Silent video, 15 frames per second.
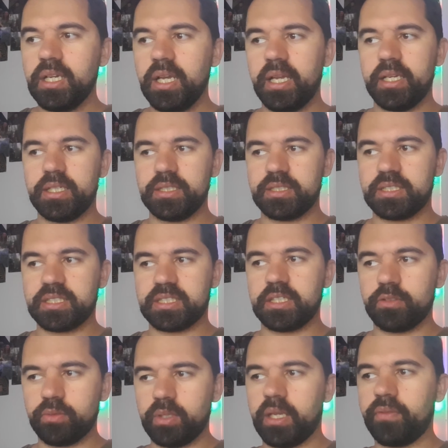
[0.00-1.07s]
it is
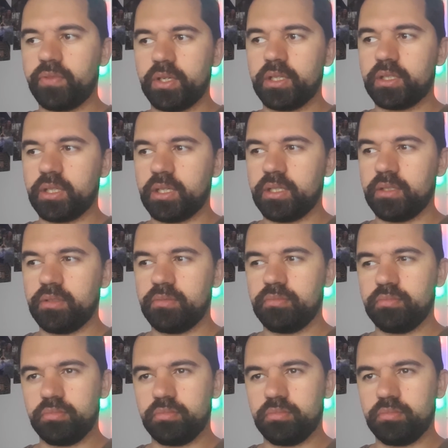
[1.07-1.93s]
still heavier than